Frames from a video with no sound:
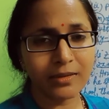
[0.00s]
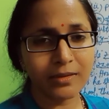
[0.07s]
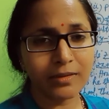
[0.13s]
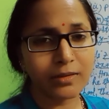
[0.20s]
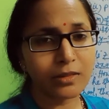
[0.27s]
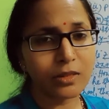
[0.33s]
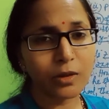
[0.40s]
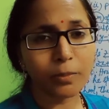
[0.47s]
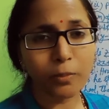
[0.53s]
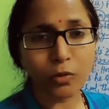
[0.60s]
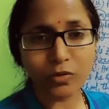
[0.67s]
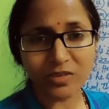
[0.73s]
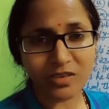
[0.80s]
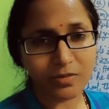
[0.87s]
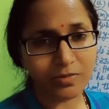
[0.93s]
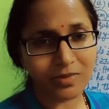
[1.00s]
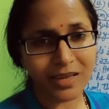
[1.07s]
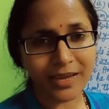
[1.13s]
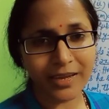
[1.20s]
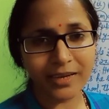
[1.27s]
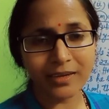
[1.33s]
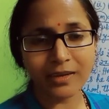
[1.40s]
the positive
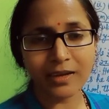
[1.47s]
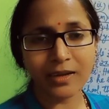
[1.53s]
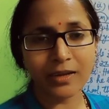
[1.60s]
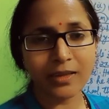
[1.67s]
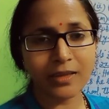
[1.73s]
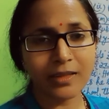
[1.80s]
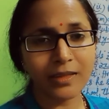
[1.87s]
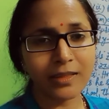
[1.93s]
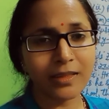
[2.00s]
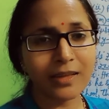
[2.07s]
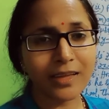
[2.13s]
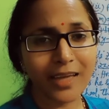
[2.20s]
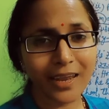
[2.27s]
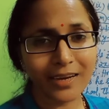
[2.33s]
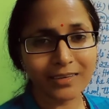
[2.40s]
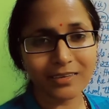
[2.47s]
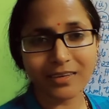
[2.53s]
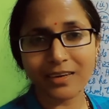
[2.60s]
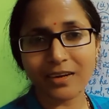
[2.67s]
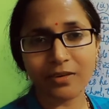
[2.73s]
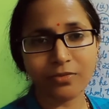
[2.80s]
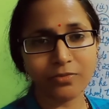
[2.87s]
side character
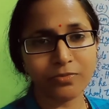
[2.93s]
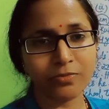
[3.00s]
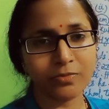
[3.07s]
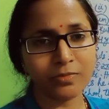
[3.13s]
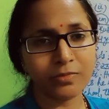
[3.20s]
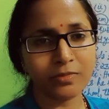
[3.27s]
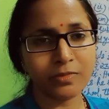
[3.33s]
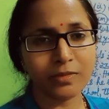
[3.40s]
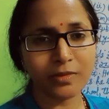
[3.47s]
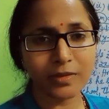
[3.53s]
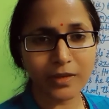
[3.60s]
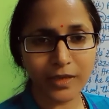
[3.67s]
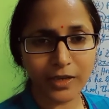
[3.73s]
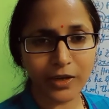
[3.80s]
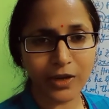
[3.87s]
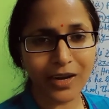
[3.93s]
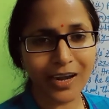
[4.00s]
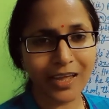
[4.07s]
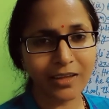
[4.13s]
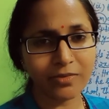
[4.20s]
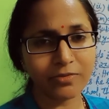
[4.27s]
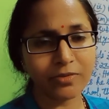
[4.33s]
of your
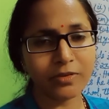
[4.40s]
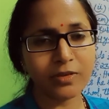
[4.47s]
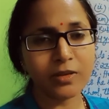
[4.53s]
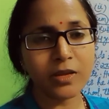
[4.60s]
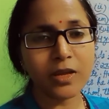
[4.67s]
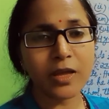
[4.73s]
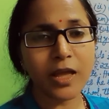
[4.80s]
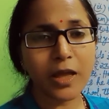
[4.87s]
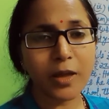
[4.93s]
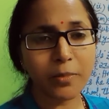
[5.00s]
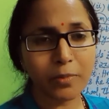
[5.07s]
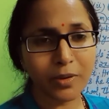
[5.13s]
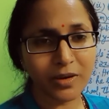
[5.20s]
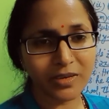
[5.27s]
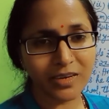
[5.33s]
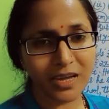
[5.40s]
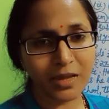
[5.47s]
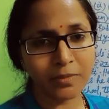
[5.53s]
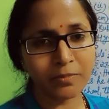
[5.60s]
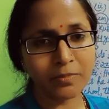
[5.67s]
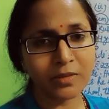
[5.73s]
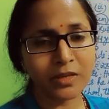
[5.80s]
life. Every
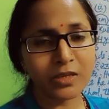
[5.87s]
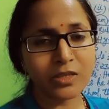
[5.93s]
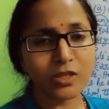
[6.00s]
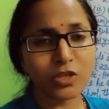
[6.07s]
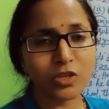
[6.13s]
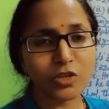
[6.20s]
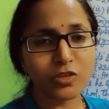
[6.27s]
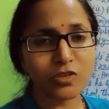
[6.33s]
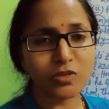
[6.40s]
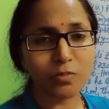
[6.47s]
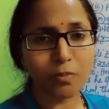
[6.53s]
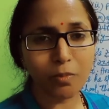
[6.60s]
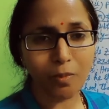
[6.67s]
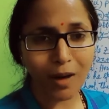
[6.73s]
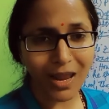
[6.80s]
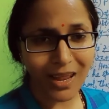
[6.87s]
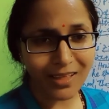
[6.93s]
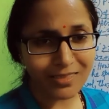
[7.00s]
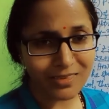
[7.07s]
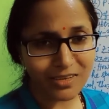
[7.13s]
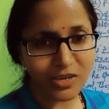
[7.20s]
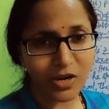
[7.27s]
time just
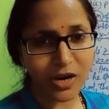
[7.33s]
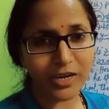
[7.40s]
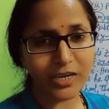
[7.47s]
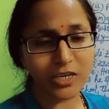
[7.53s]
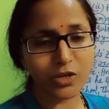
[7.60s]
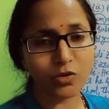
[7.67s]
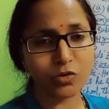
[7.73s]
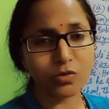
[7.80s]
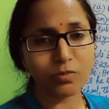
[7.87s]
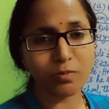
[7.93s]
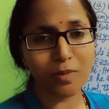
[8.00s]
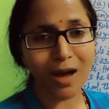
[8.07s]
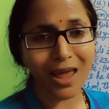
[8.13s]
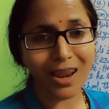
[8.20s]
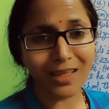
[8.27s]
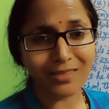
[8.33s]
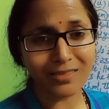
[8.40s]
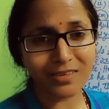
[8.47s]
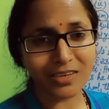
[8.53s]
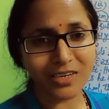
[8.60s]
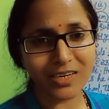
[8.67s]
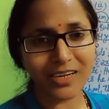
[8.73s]
balance your attitude, balance
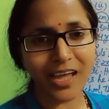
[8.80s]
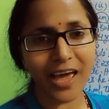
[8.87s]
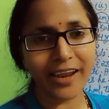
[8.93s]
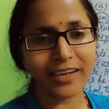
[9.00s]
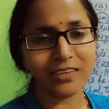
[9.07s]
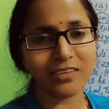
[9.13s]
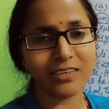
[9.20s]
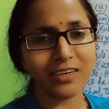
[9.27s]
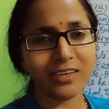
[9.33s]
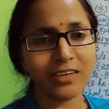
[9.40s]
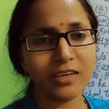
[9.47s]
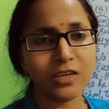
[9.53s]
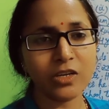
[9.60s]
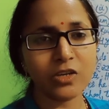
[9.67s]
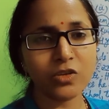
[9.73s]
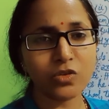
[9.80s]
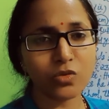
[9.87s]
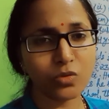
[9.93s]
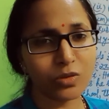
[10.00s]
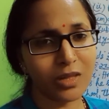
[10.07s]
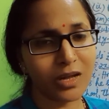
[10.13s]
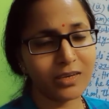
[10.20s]
your character, so
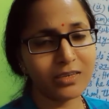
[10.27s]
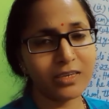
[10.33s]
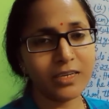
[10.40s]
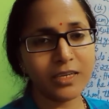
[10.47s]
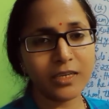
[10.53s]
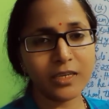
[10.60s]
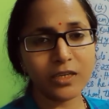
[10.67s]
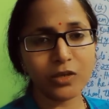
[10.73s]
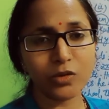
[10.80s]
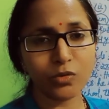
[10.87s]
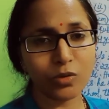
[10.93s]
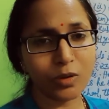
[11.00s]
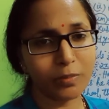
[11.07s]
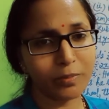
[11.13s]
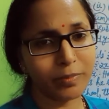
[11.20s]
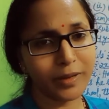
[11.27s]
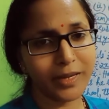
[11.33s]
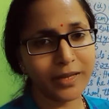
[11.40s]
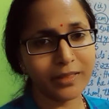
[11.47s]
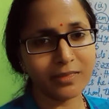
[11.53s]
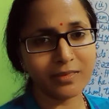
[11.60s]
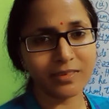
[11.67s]
that you will be
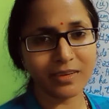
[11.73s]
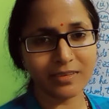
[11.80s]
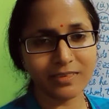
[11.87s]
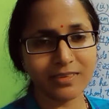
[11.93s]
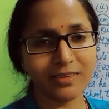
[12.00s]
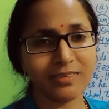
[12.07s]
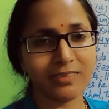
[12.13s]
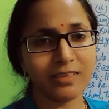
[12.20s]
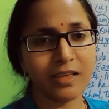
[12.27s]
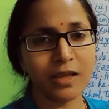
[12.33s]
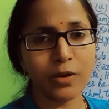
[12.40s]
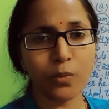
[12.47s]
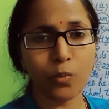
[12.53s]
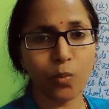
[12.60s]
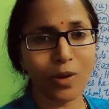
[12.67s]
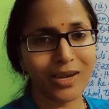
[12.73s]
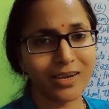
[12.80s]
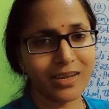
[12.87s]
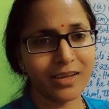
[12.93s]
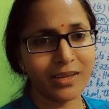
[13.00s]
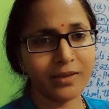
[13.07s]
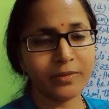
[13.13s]
in success one
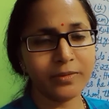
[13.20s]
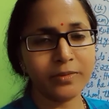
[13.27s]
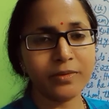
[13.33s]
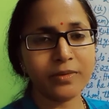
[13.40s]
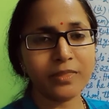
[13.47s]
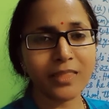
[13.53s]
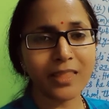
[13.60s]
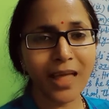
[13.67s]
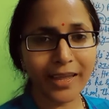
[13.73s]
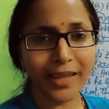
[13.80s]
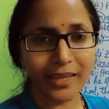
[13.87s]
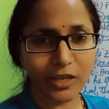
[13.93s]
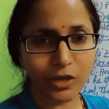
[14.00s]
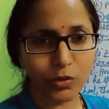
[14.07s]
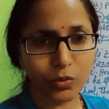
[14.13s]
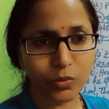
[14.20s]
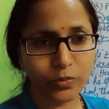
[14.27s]
day. Thank you.